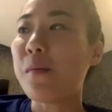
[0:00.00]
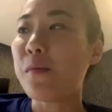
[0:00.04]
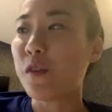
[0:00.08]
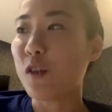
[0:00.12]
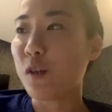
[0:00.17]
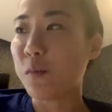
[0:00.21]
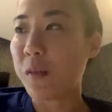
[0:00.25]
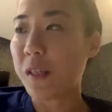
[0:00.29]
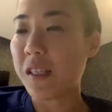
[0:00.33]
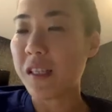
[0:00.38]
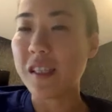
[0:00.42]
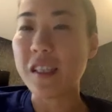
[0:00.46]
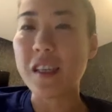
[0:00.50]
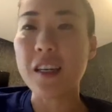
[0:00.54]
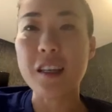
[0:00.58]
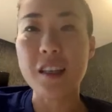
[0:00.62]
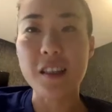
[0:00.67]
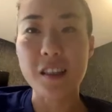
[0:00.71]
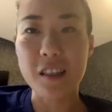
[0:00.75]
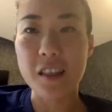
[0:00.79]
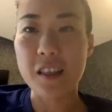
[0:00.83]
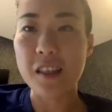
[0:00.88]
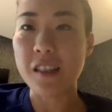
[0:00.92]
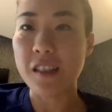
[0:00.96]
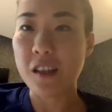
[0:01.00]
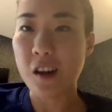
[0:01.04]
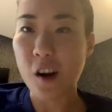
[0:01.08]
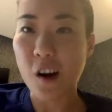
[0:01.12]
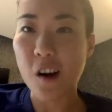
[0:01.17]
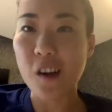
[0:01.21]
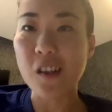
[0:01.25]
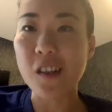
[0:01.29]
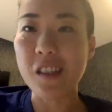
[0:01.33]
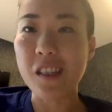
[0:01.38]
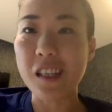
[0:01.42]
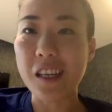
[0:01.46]
you'll be seeing these
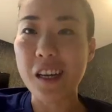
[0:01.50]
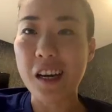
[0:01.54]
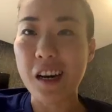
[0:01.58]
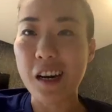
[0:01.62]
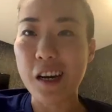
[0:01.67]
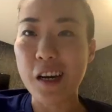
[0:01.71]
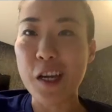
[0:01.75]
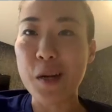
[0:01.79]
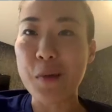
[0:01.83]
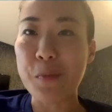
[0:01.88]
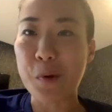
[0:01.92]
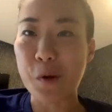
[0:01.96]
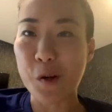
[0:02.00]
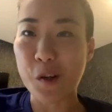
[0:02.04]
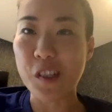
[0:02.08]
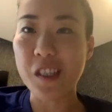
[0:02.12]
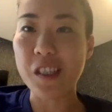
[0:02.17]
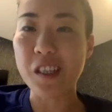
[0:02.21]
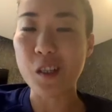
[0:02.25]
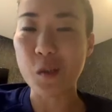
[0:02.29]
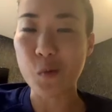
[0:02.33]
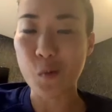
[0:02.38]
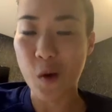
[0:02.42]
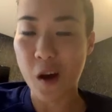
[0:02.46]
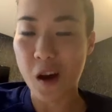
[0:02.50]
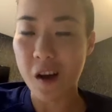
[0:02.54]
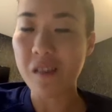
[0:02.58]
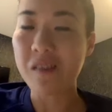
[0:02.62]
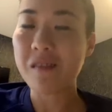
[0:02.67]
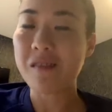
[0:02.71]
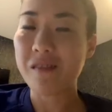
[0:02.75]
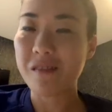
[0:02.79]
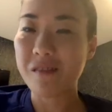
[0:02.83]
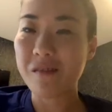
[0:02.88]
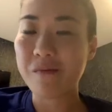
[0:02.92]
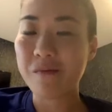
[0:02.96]
cards in person as
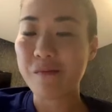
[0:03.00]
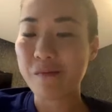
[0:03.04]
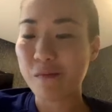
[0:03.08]
well.